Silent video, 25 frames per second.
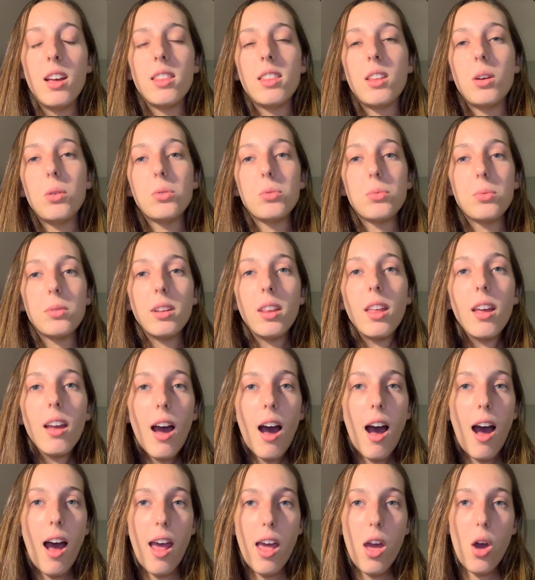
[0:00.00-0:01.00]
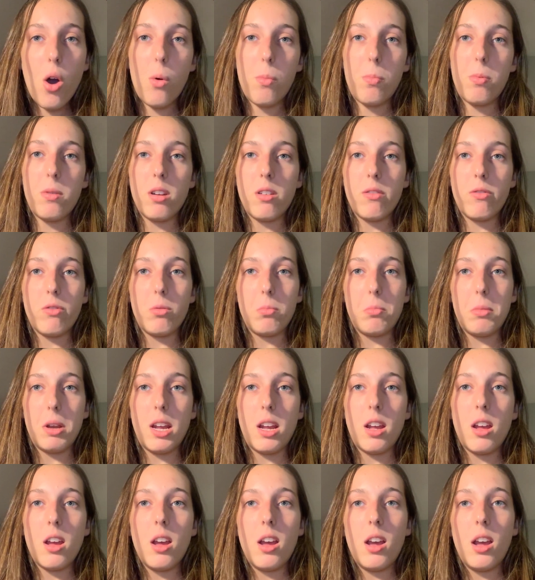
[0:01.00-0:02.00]
That was really eye-opening for
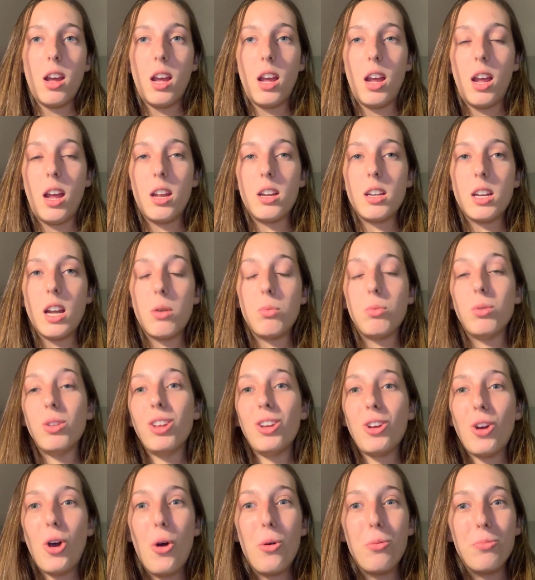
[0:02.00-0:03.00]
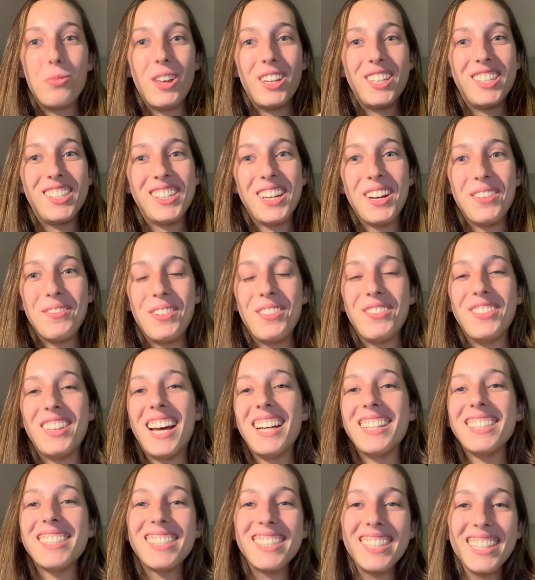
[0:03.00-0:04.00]
me, and I really hope that some of
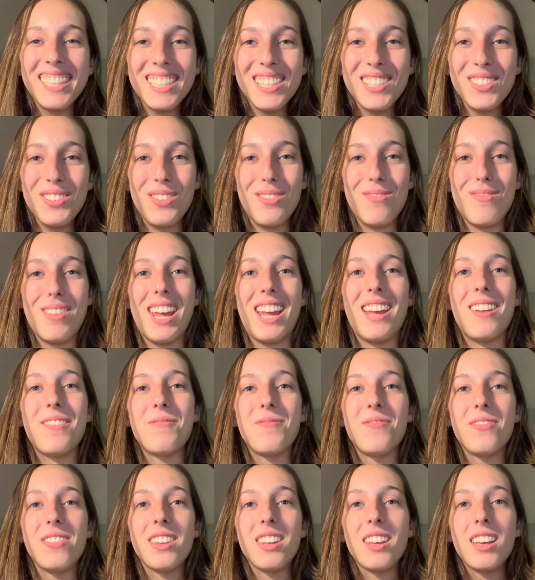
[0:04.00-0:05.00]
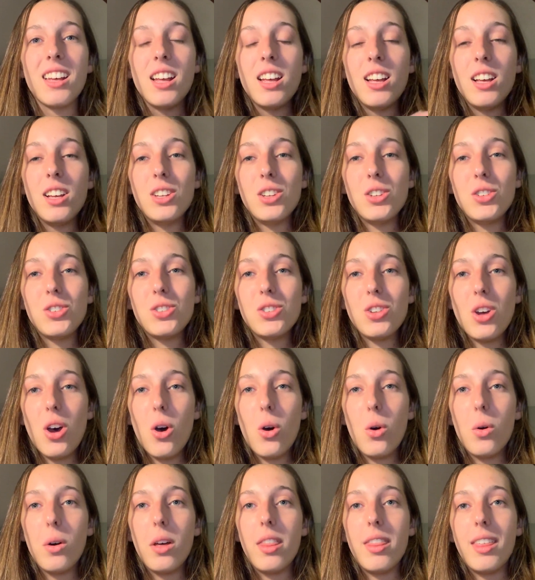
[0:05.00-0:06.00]
that sticks with me.
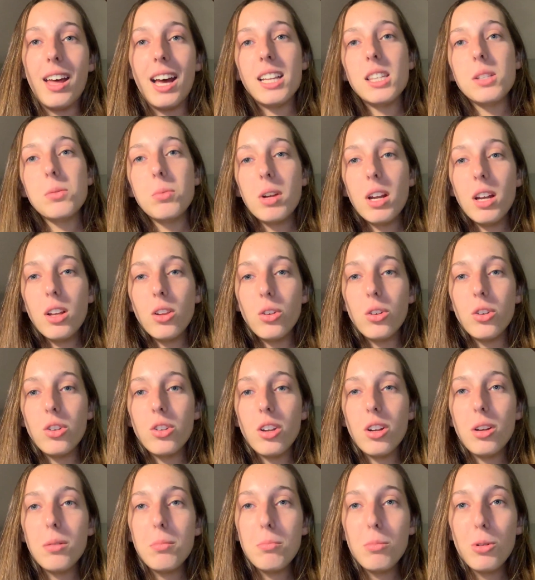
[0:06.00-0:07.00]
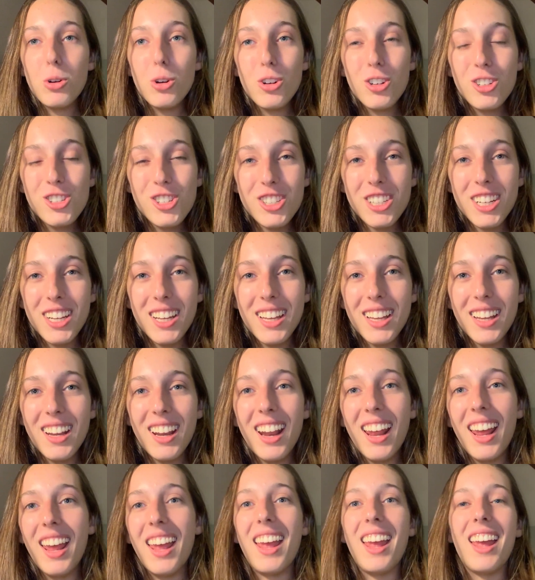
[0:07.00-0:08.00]
So that's what I learned on
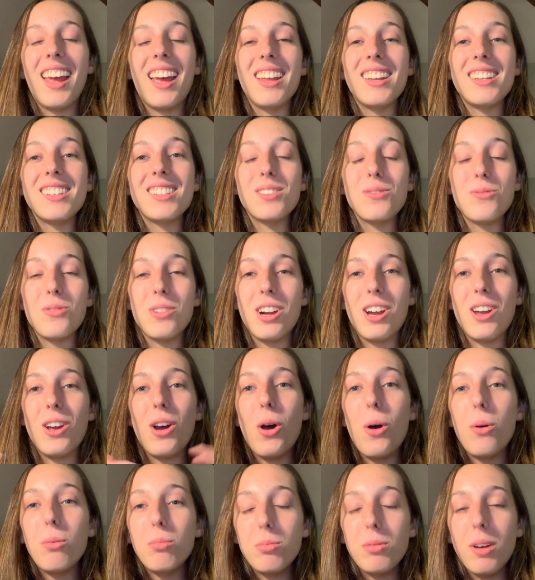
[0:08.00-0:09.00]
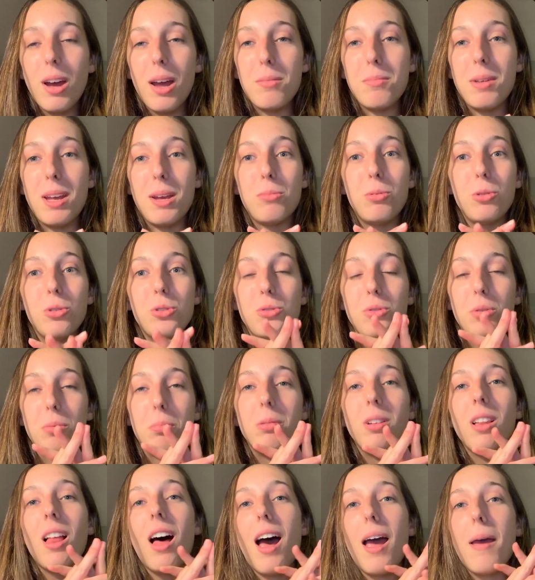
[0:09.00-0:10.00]
Immersion, and what I hope I'm able to
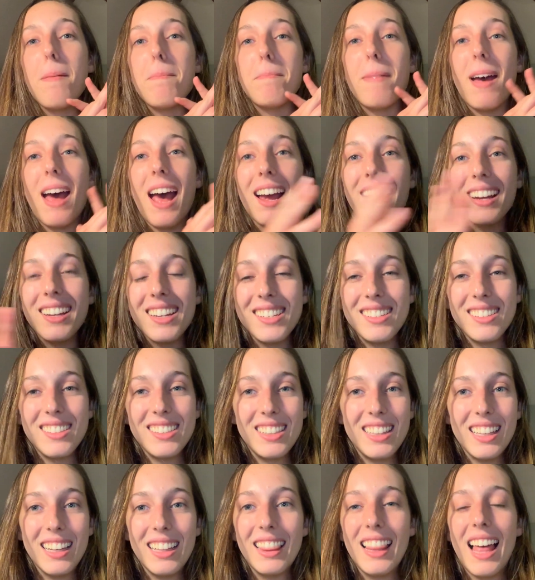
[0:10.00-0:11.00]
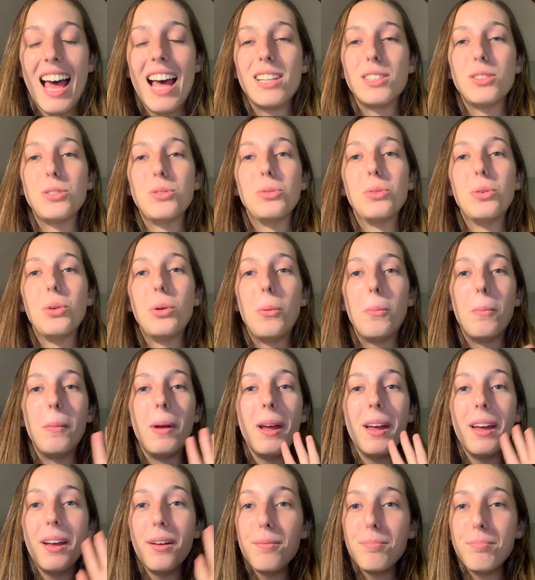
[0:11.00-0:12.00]
apply back into the classroom.
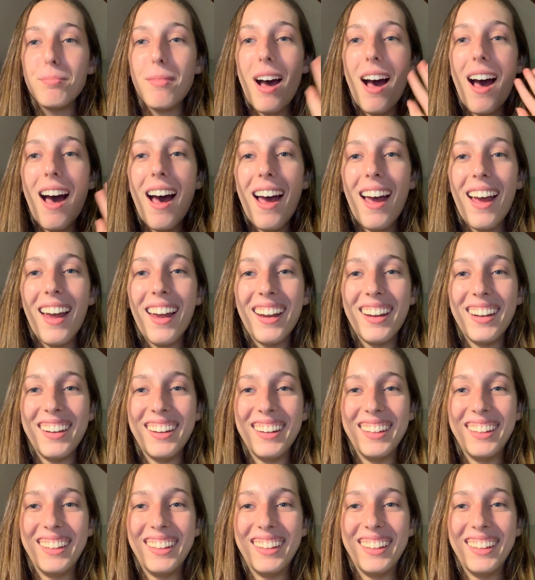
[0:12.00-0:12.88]
Bye!